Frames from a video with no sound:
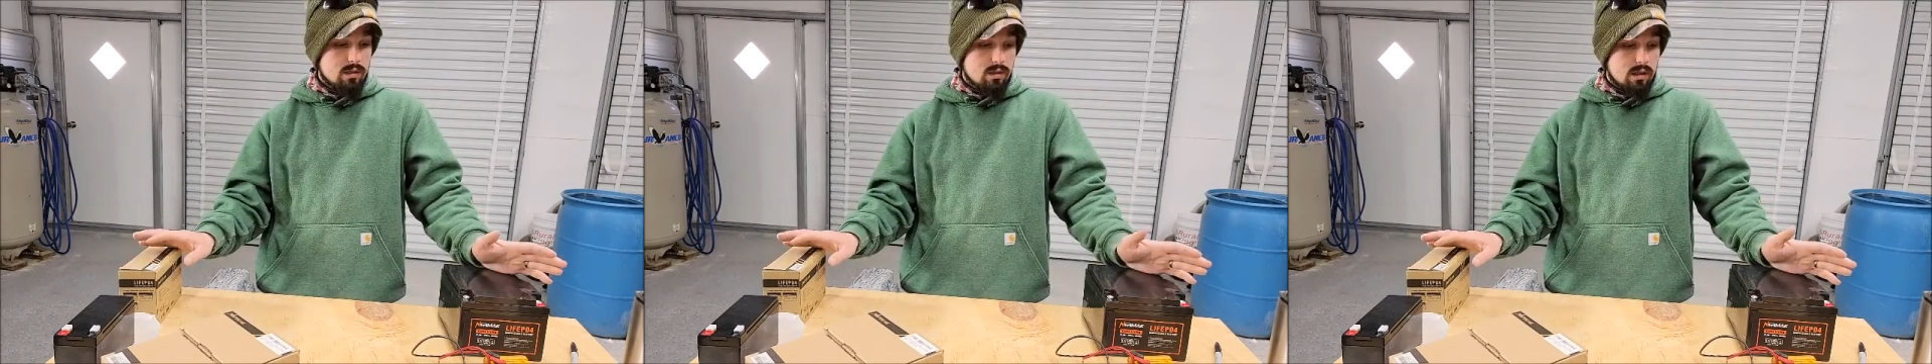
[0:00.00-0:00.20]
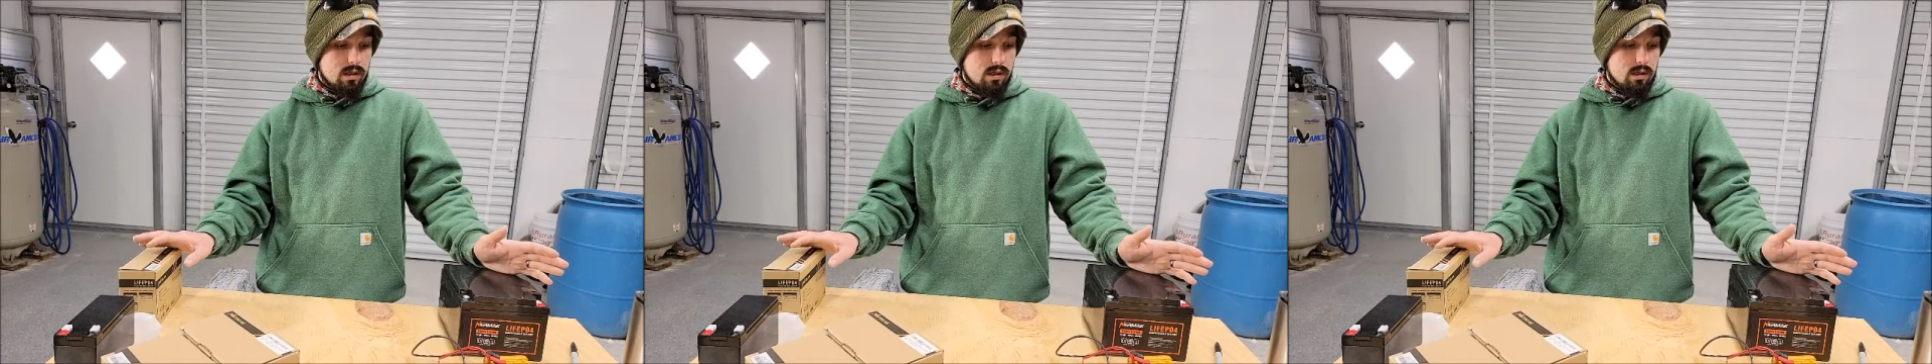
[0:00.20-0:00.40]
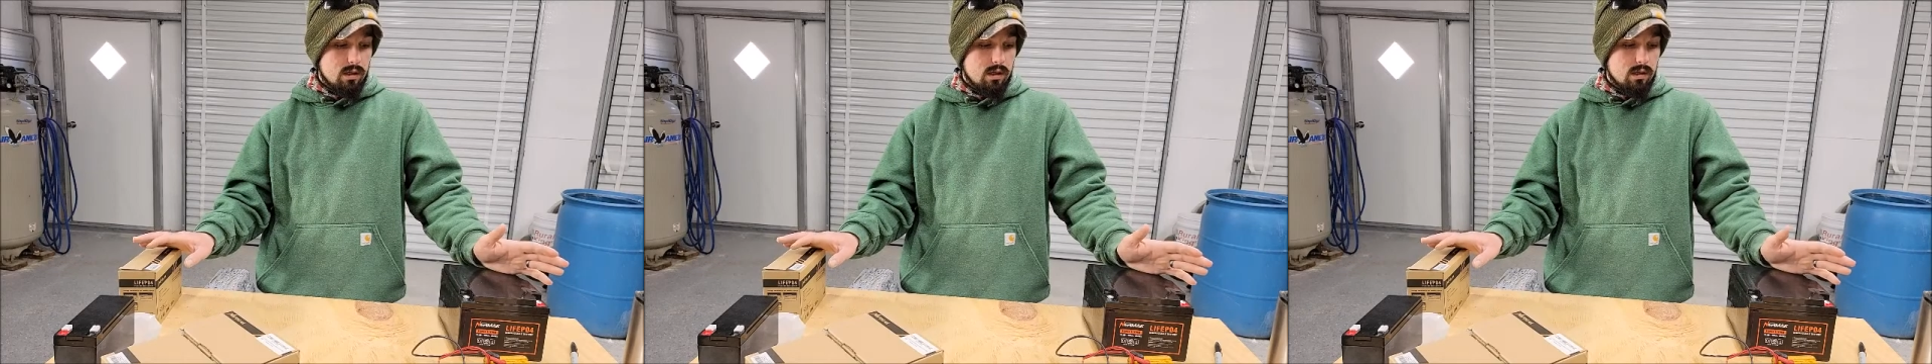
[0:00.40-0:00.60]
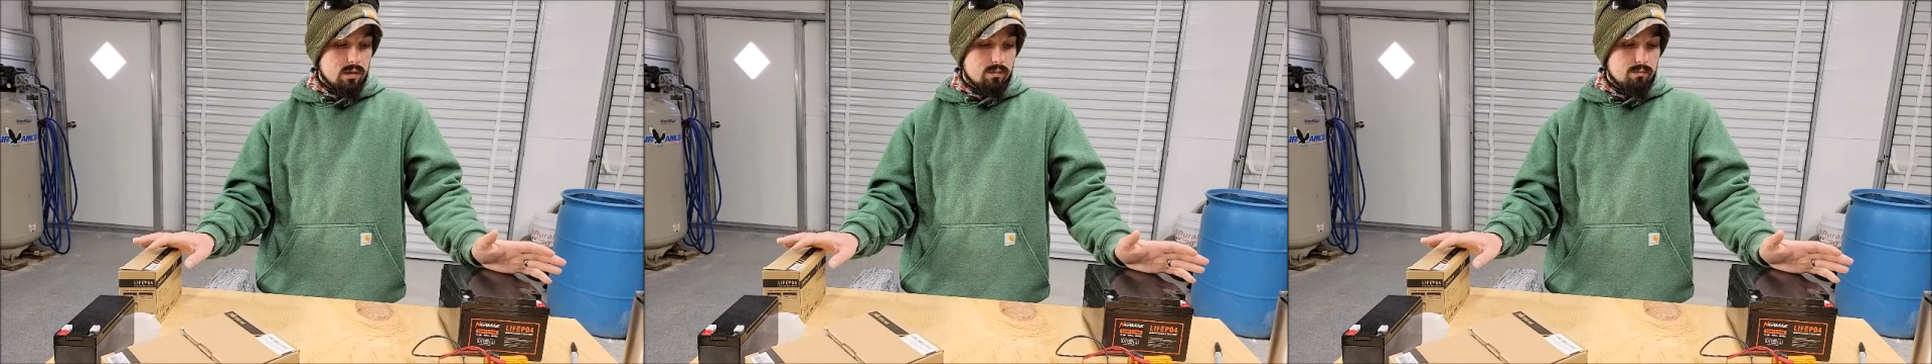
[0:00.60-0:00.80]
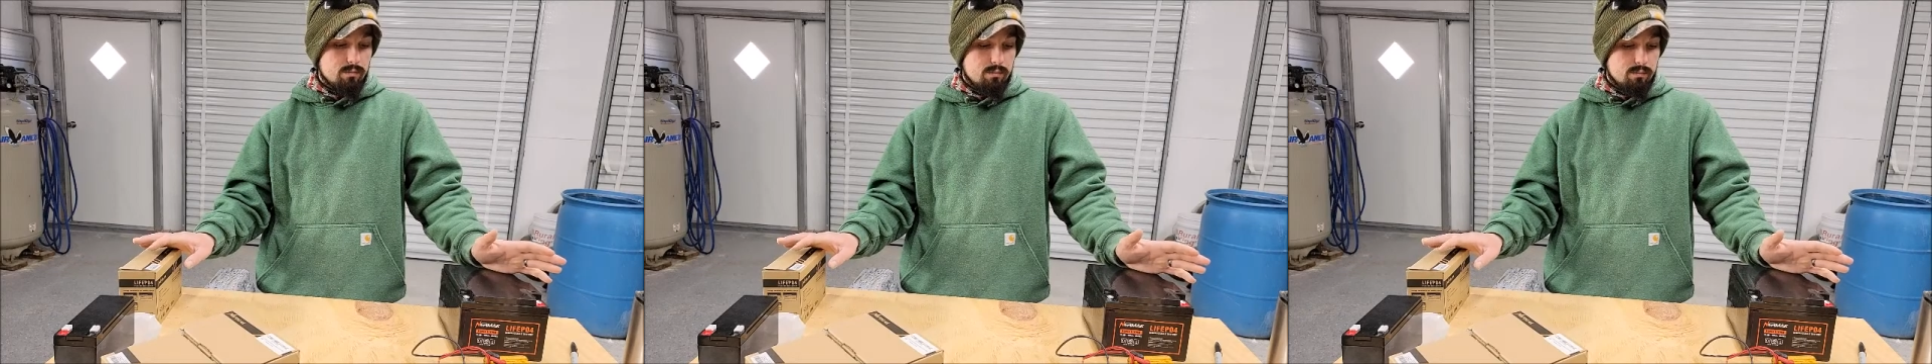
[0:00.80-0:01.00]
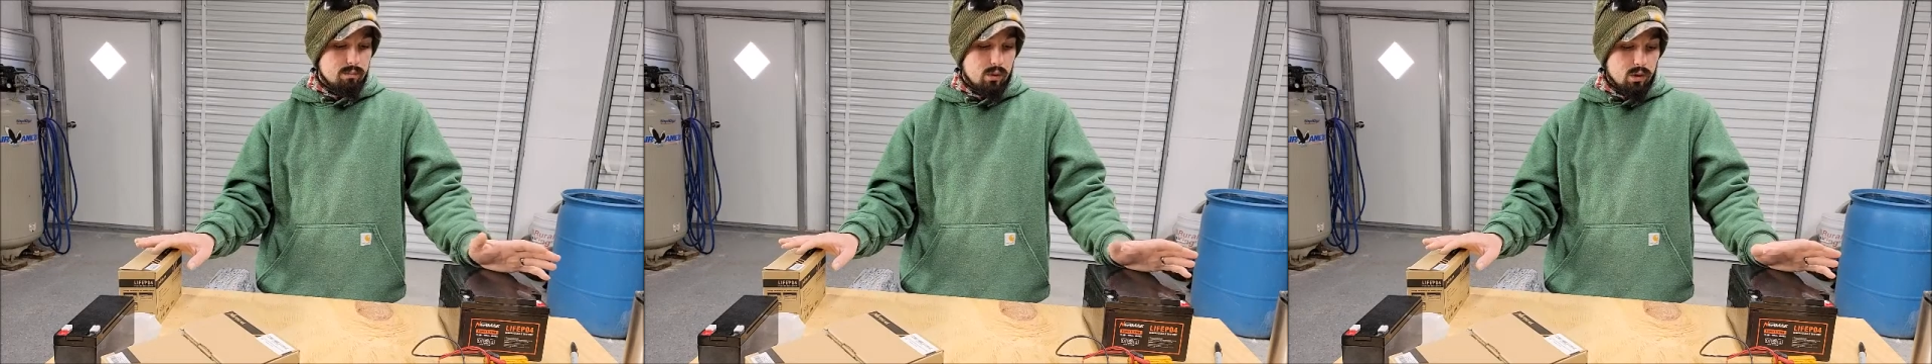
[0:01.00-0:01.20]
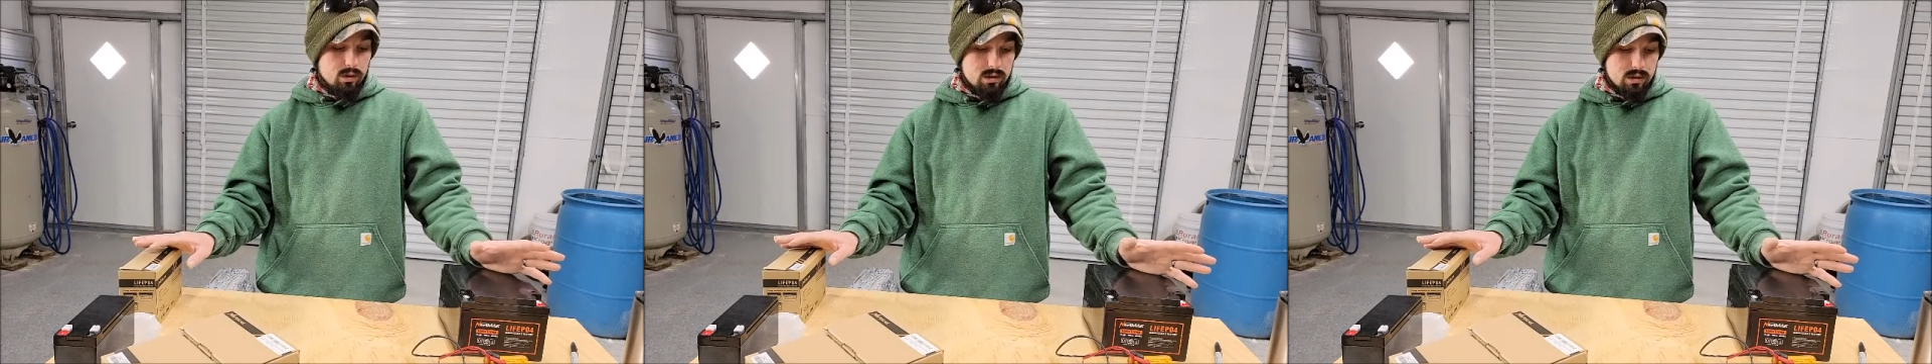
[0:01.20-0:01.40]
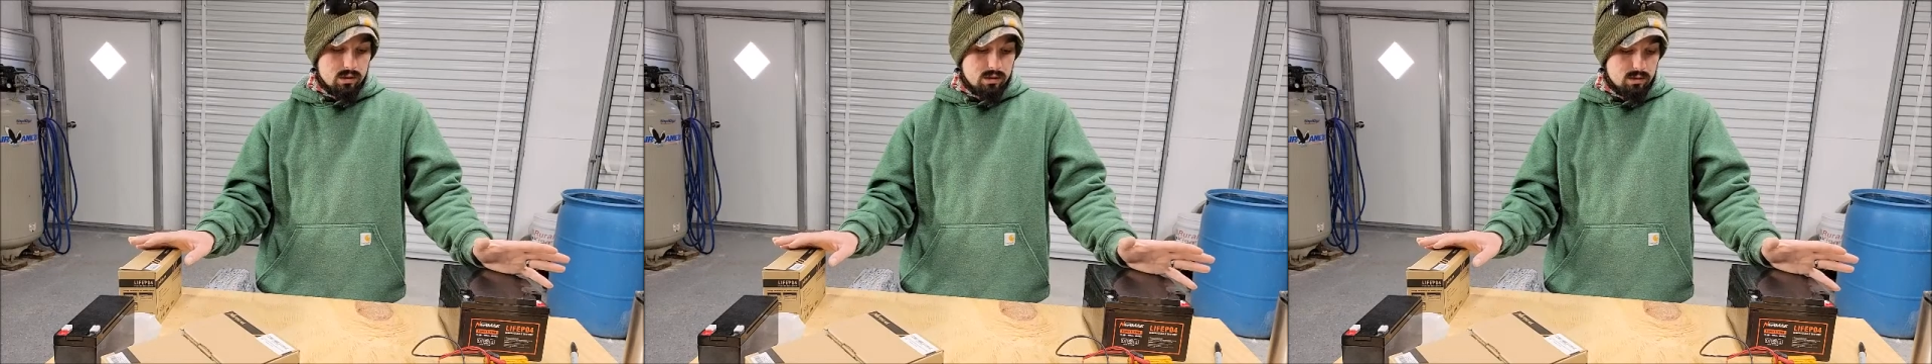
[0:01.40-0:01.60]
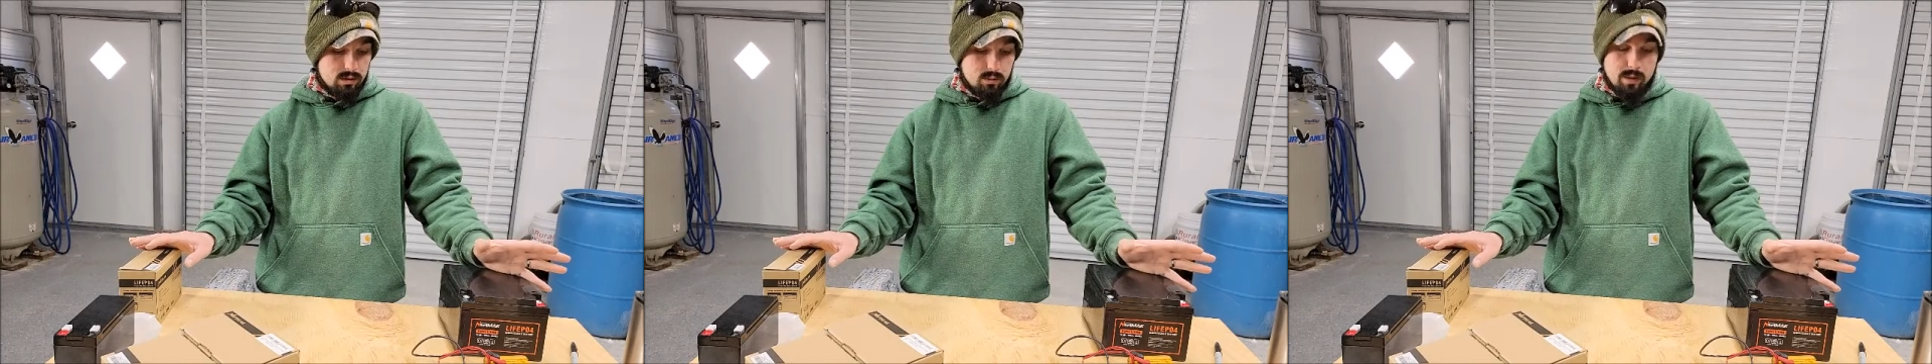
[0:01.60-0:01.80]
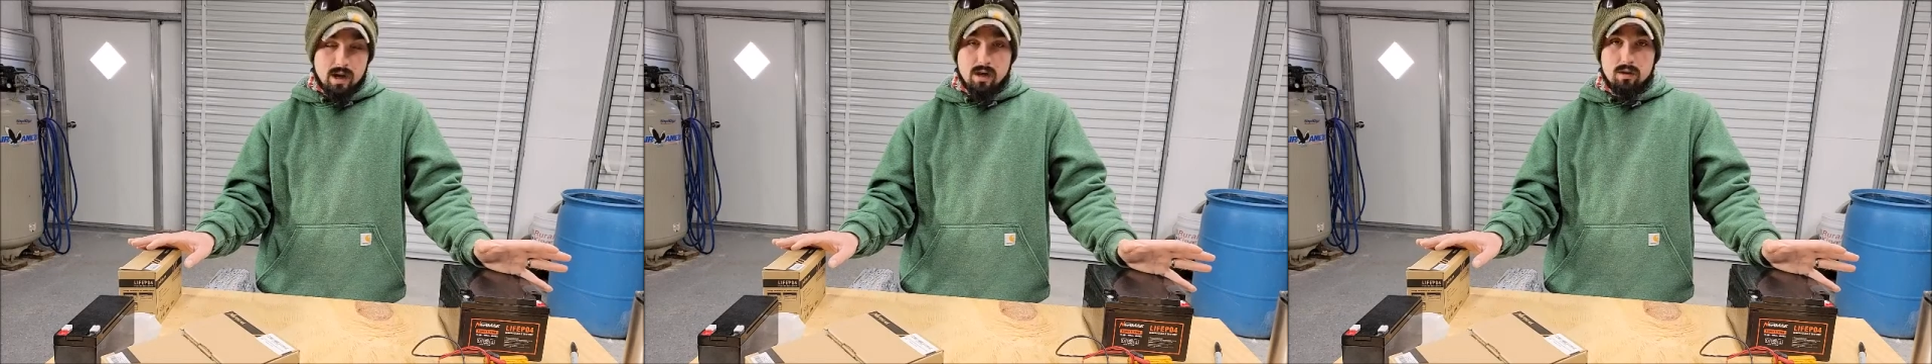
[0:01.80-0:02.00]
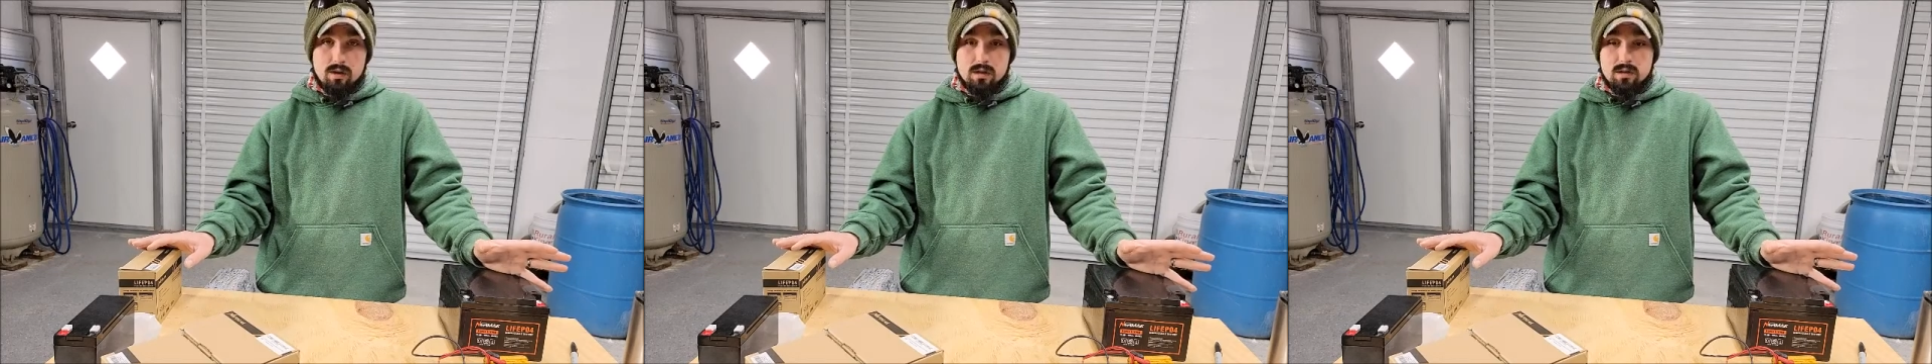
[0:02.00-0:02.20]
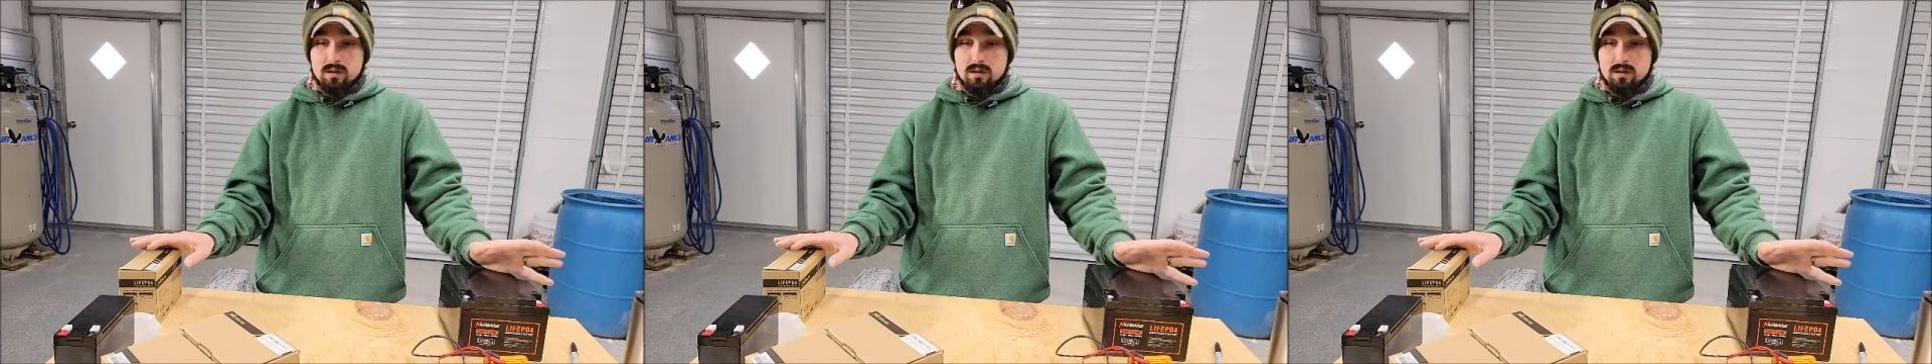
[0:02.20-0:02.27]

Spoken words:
can purchase the batteries.